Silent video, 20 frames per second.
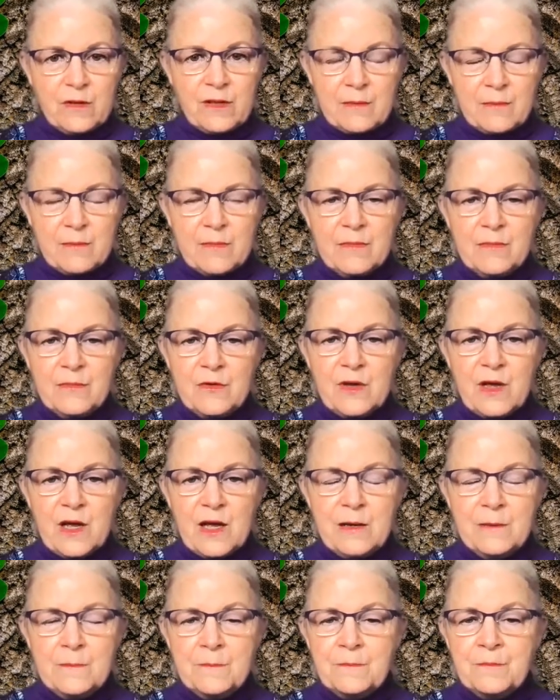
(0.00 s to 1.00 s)
them,
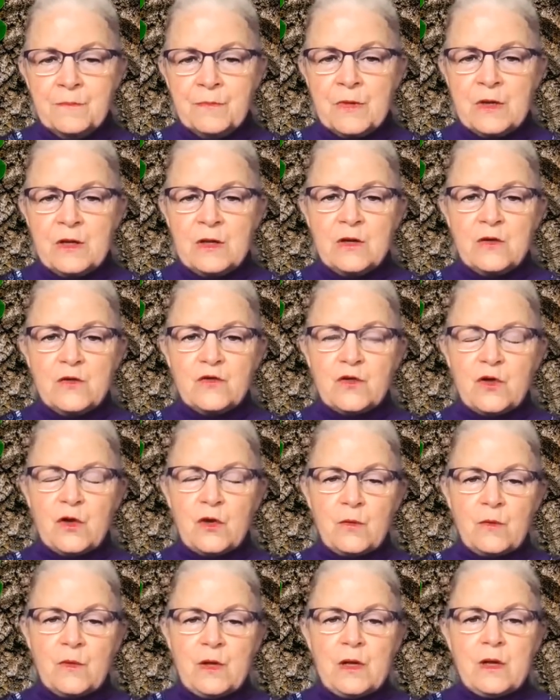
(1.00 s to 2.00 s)
okay?
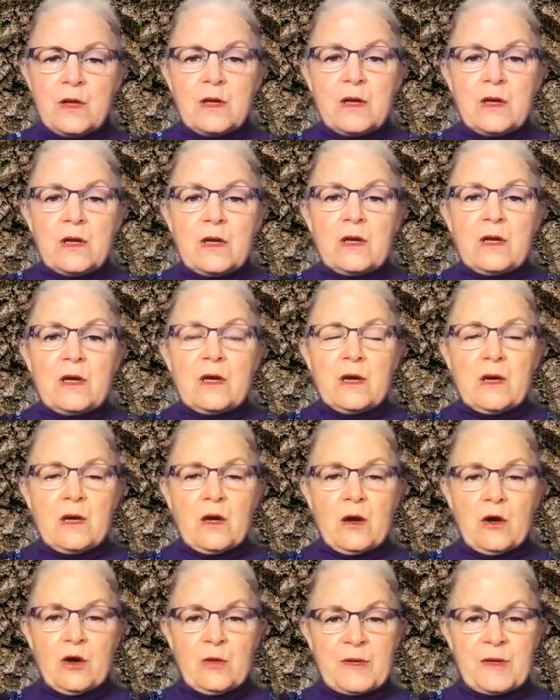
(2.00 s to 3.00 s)
So
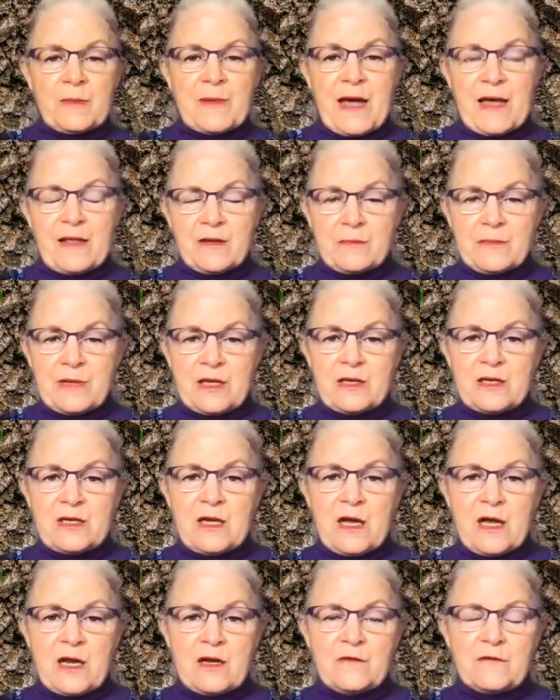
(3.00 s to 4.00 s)
homeopathic
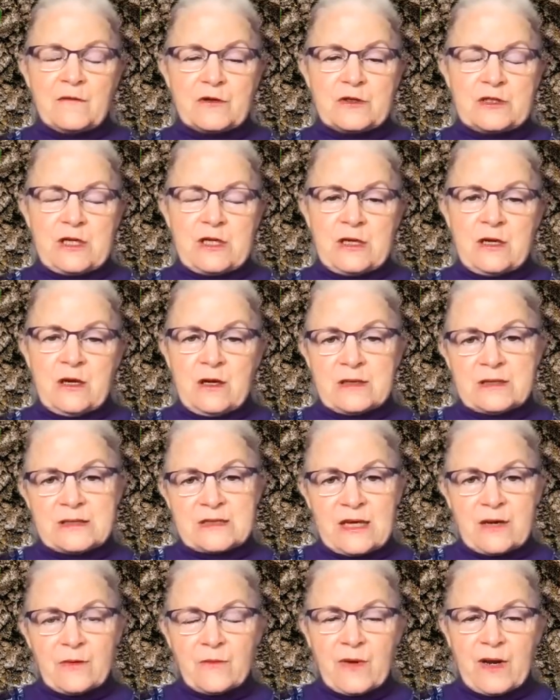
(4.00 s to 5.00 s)
belladonna for sudden
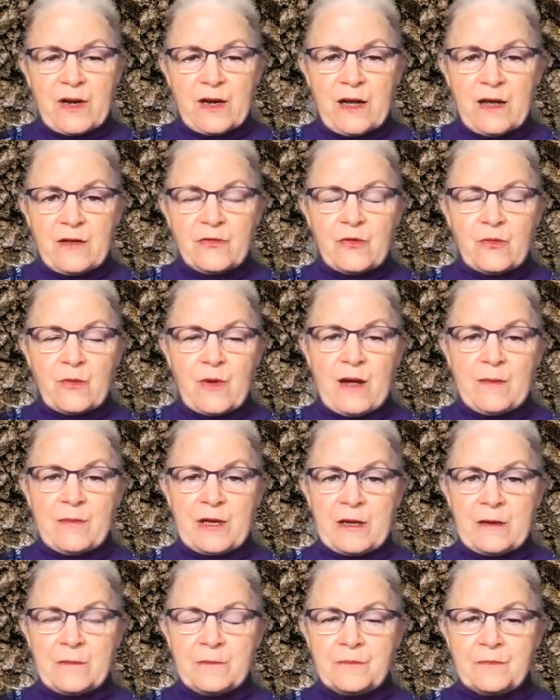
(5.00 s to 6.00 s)
onset, red hot and
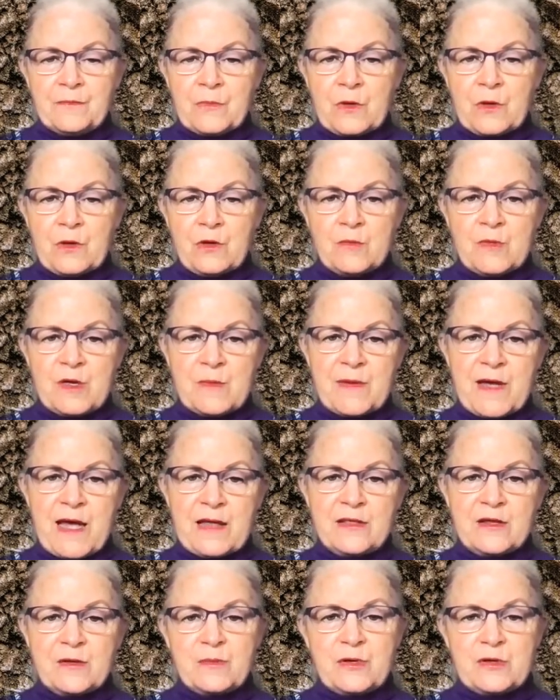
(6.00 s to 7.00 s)
throbbing,
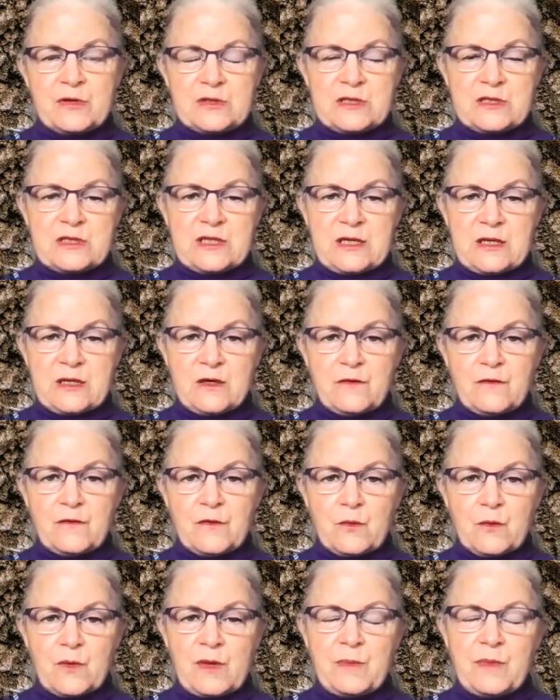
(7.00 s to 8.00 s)
homeopathic pulsatilla
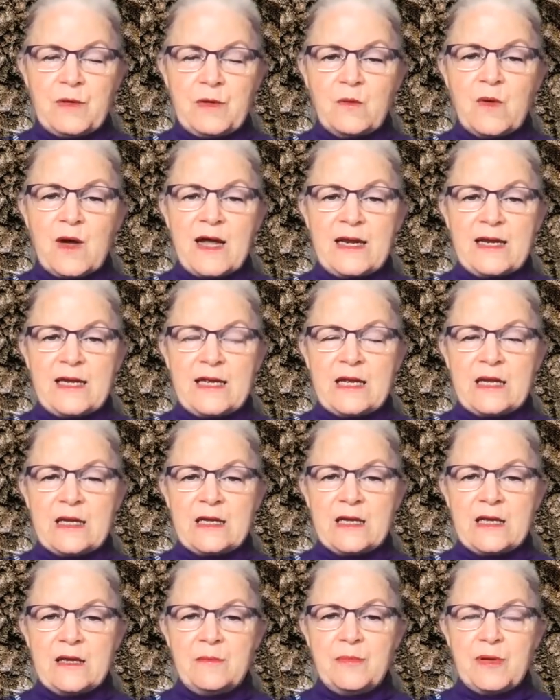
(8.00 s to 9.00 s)
for weepy, whiny,
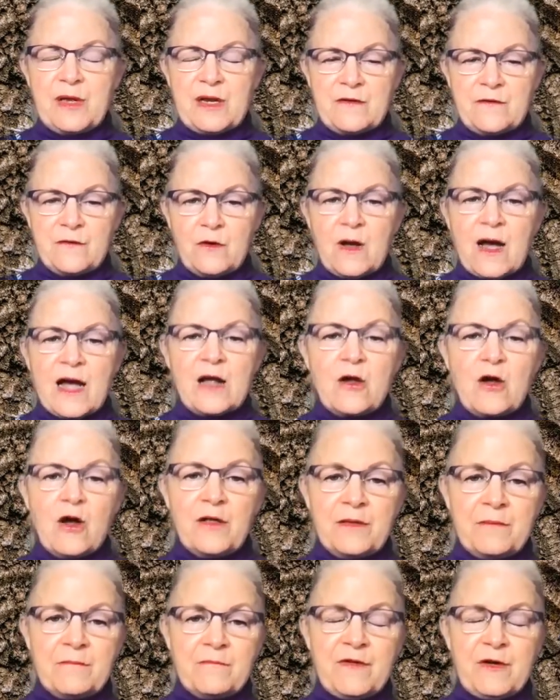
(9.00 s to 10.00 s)
clingy, pitiful. I call
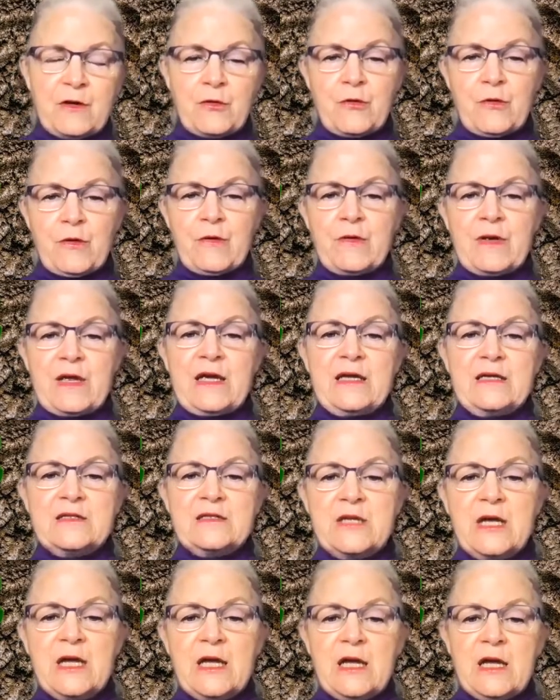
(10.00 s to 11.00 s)
them Velcro
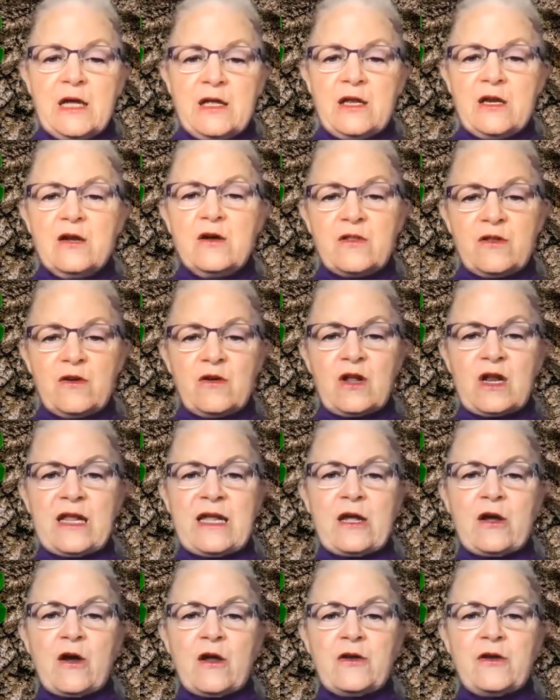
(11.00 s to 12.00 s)
kids. You know, they'll
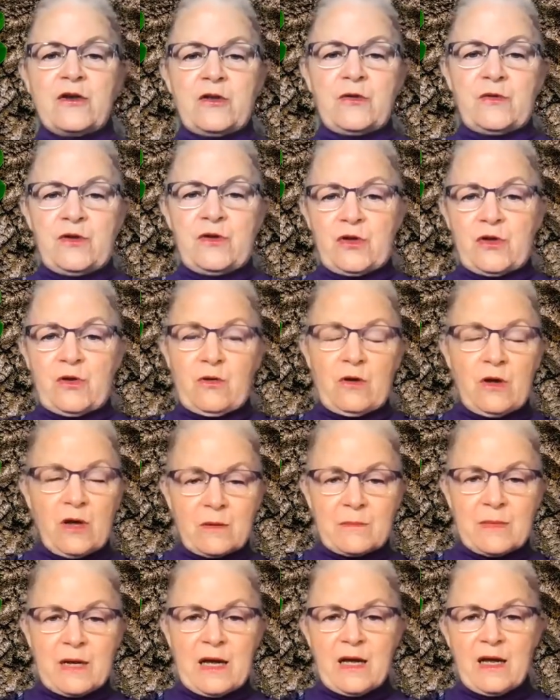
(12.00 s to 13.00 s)
cling onto you and you go,
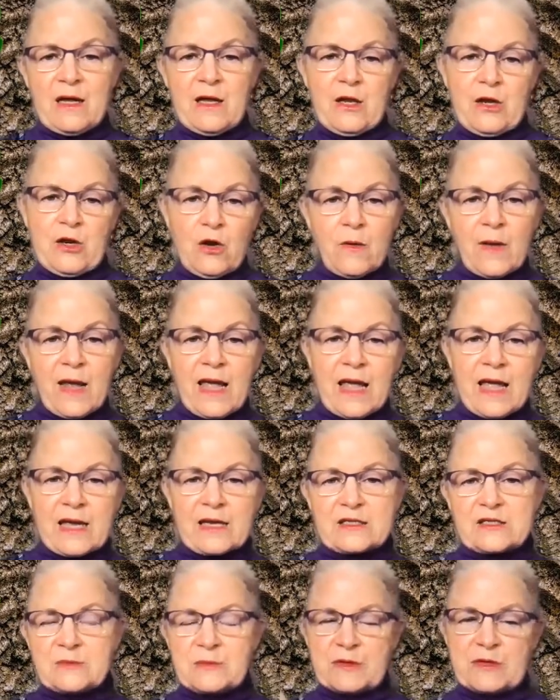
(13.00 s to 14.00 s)
look, ma, no
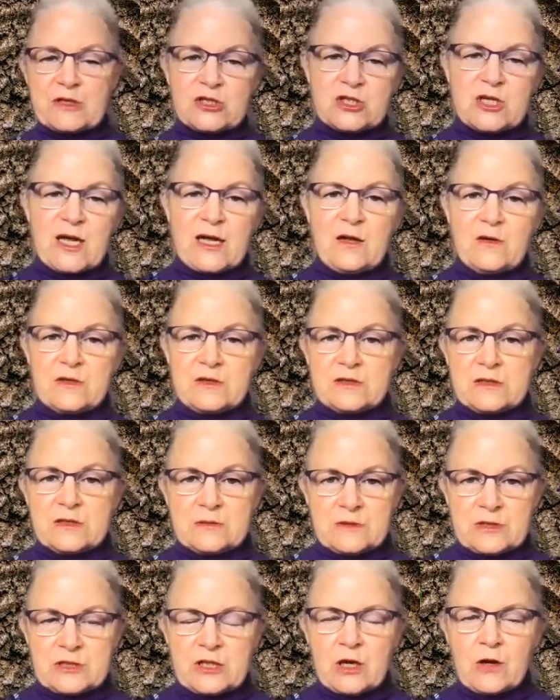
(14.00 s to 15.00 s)
hands, but the child is
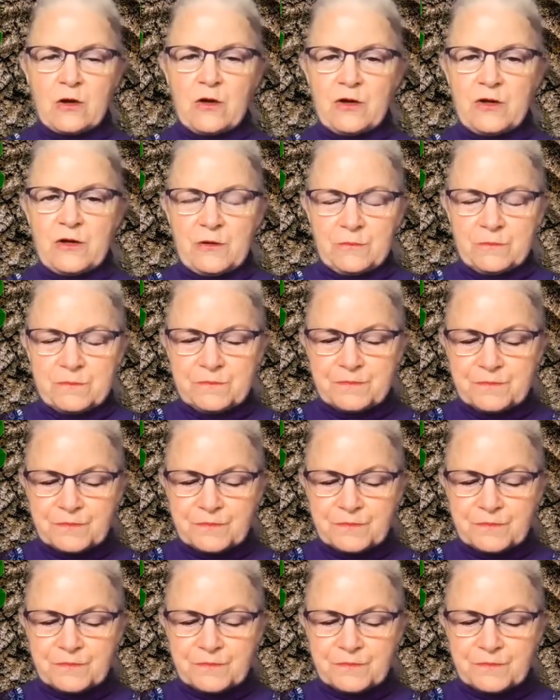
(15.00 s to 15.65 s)
stuck on you.